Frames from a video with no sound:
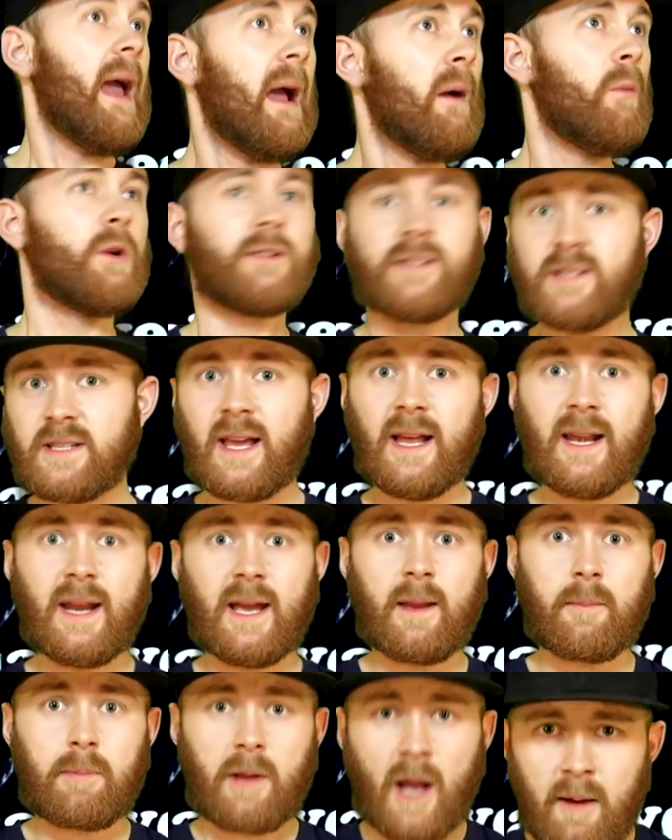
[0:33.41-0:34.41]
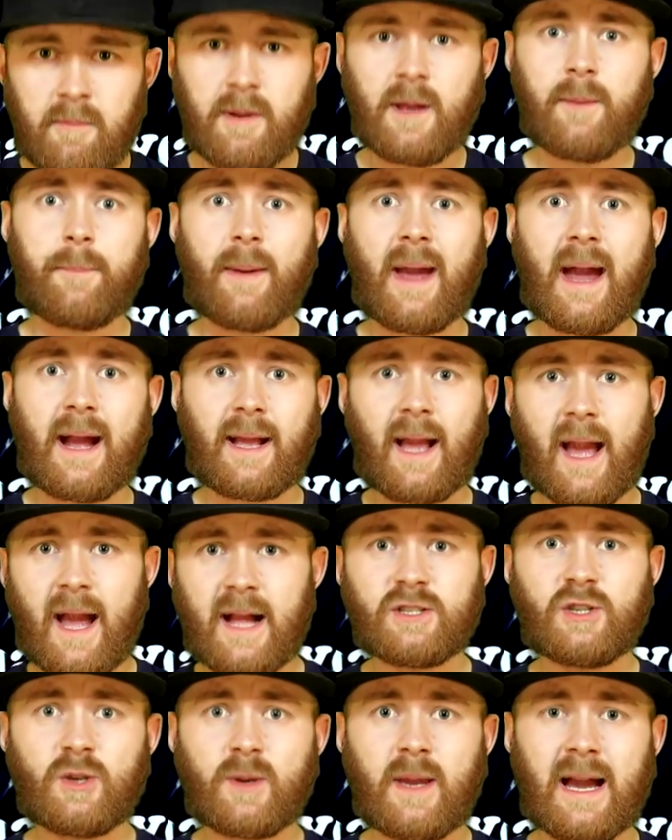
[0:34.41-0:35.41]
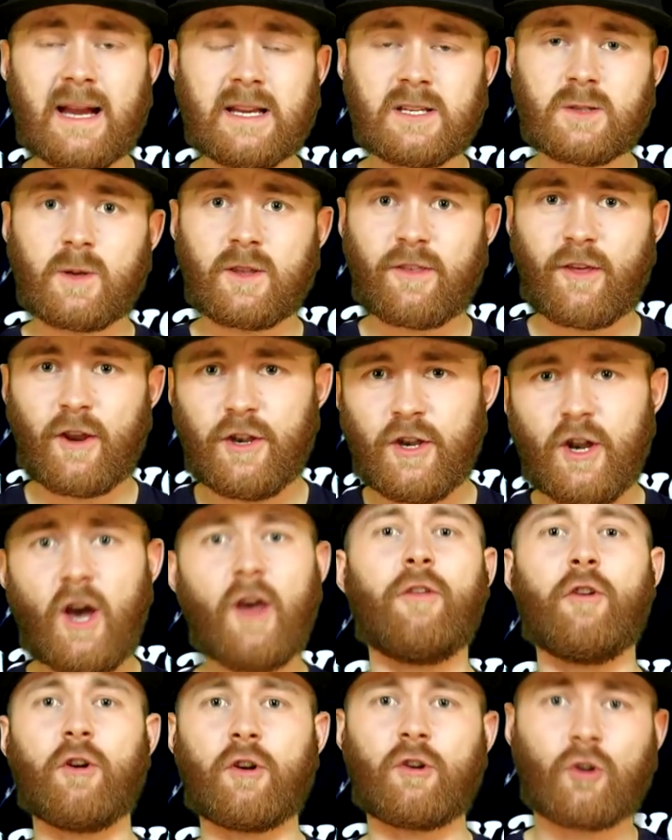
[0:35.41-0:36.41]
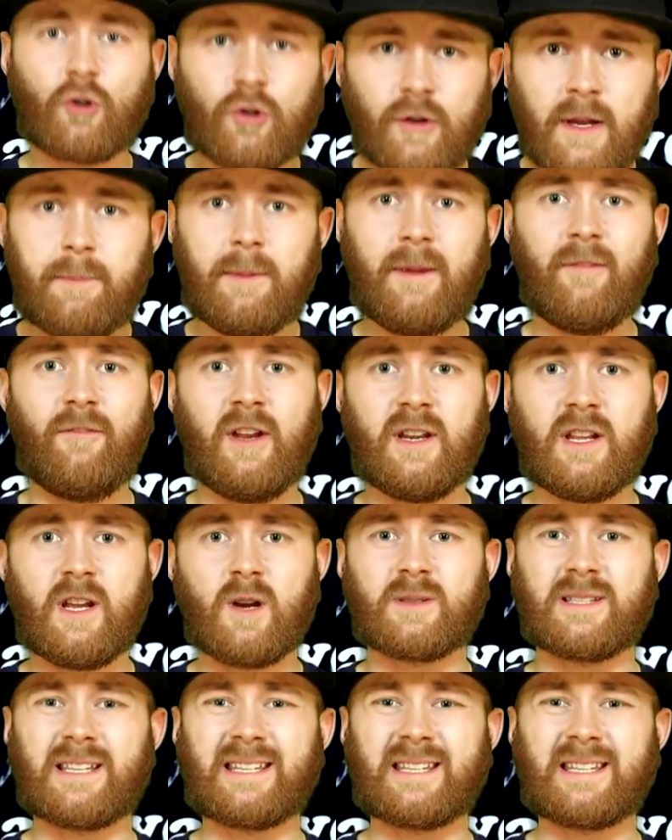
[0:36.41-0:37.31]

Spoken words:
And once again, I am coming back at you guys with another creepy video.